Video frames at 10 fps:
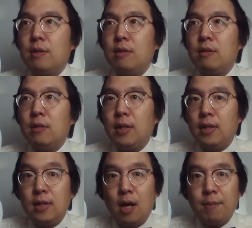
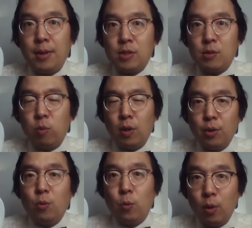Economics
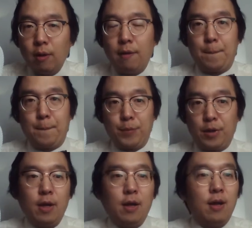101, okay,